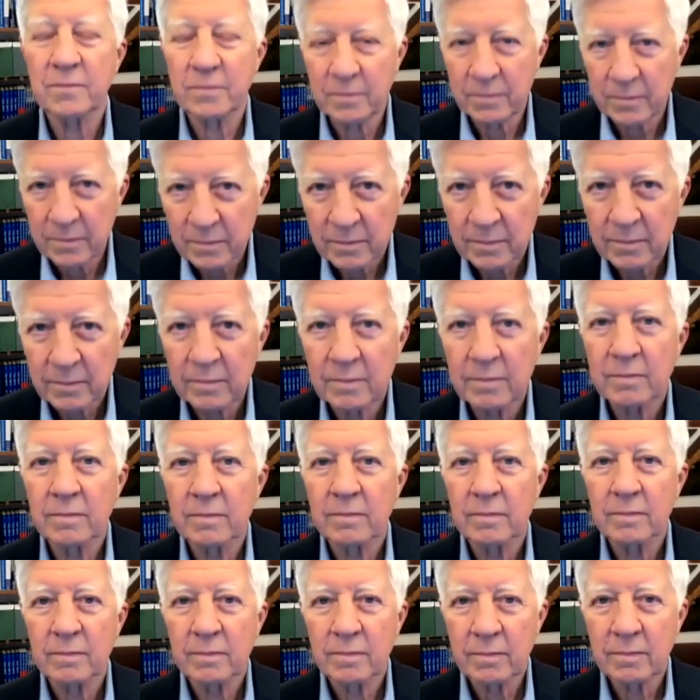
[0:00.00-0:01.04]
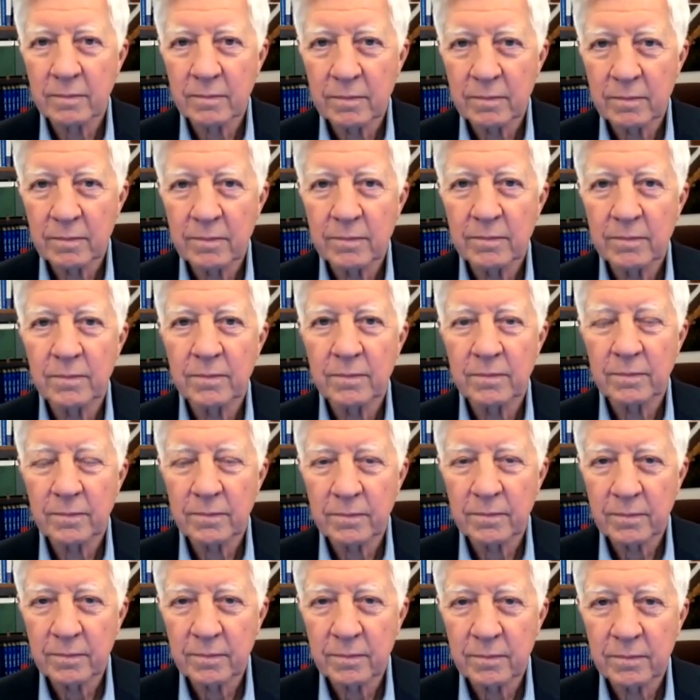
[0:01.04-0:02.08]

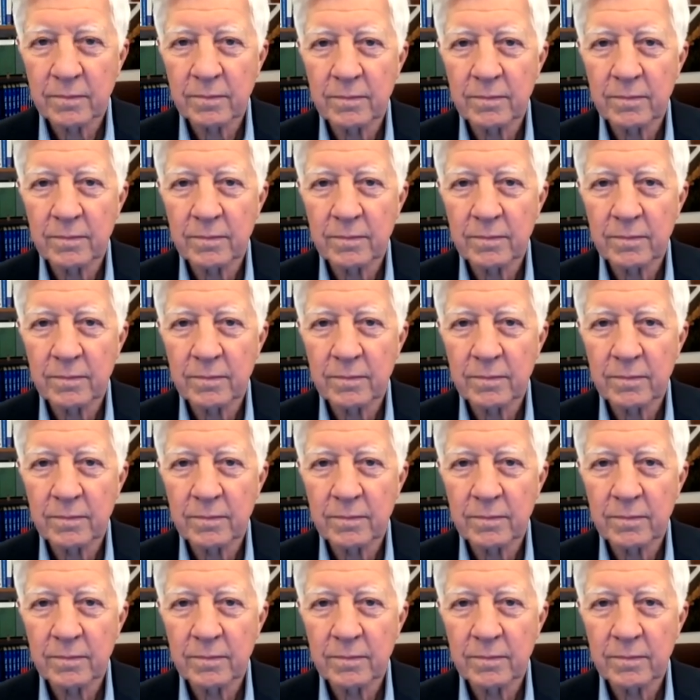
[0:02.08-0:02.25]
No words are spoken by the person on screen.